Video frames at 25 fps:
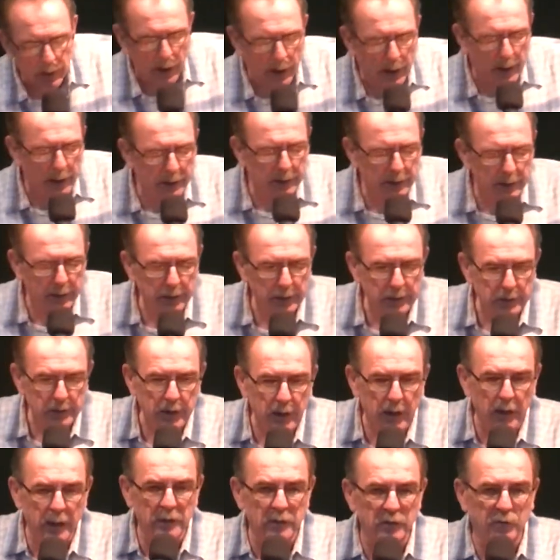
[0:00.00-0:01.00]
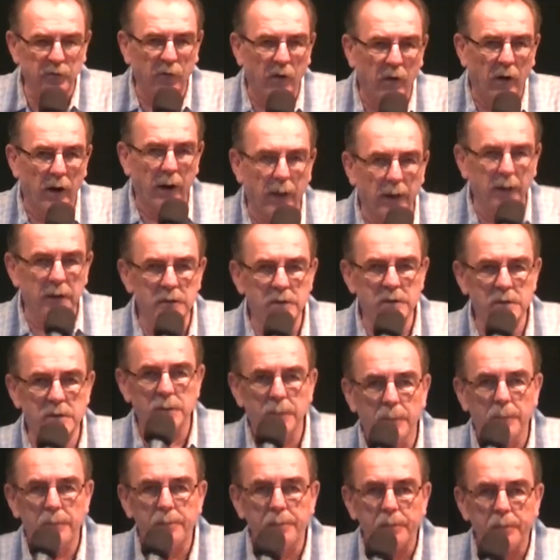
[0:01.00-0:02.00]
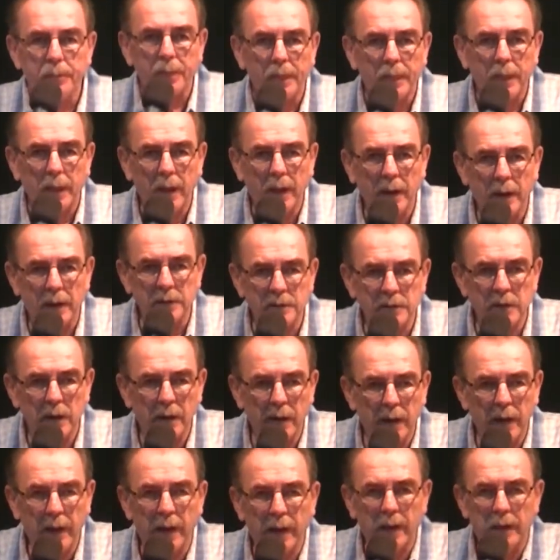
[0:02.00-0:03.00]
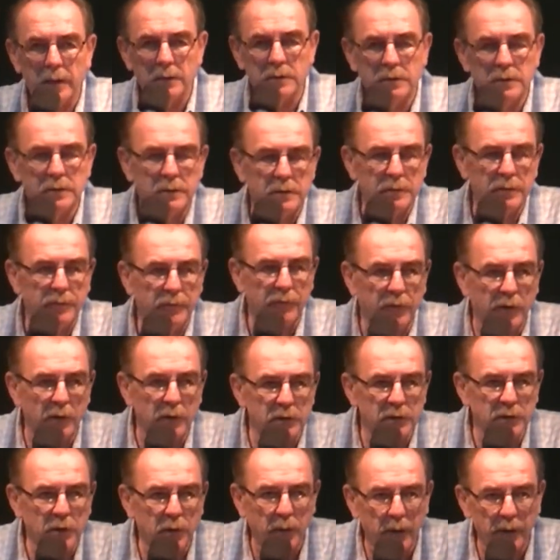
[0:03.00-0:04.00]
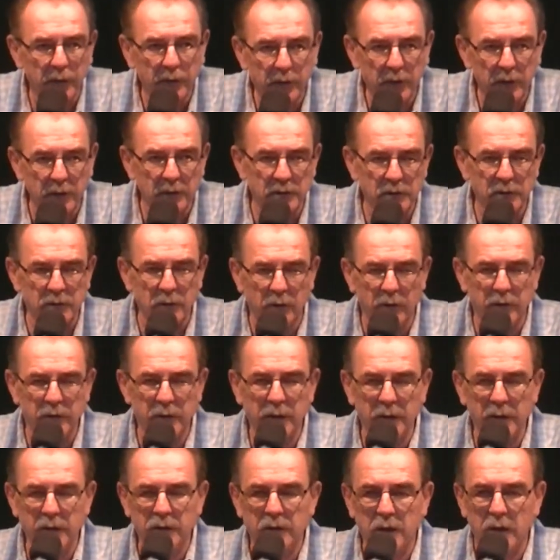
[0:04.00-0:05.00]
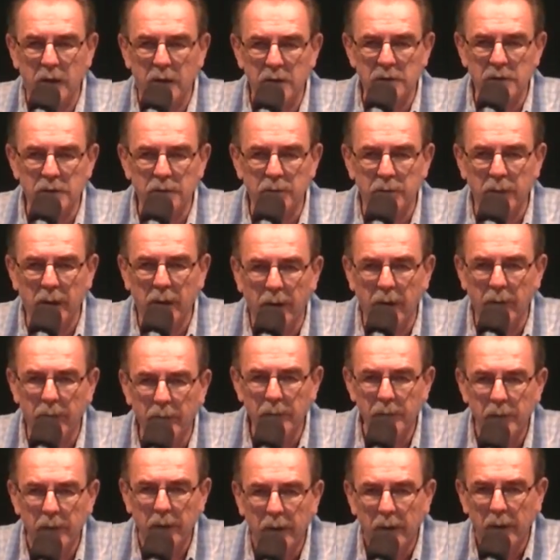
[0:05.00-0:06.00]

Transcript: God intends for us, as, as 1 Corinthians 13 talks about,